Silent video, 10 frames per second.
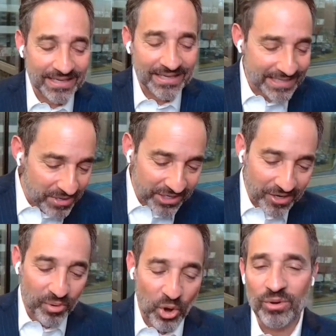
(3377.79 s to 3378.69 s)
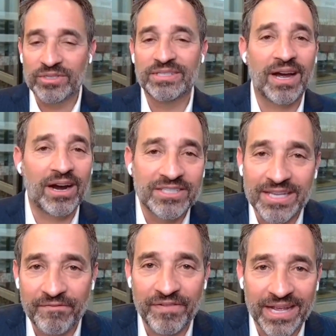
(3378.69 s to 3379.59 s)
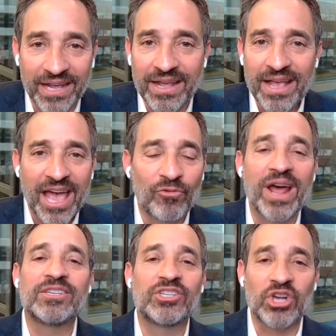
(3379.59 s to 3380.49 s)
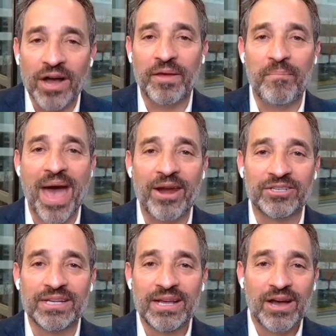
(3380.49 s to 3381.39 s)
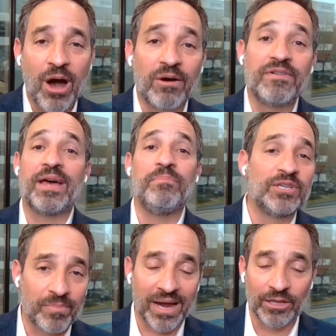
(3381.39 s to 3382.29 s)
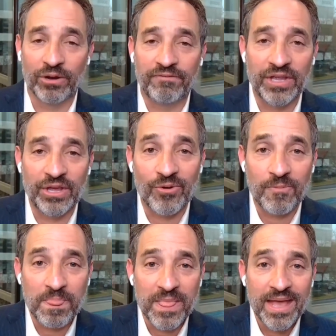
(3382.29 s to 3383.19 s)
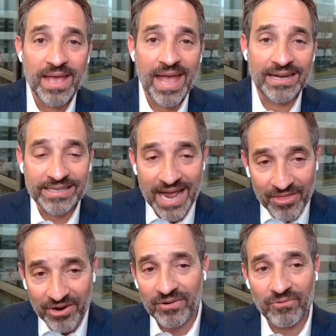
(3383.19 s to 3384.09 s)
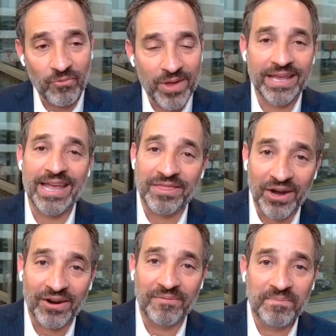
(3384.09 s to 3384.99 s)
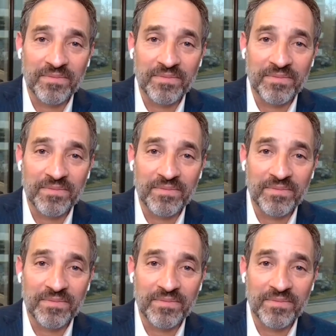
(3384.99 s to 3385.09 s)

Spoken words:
It's time to compose our symphony and write a song that matters, however that music might look for you. And together we can get there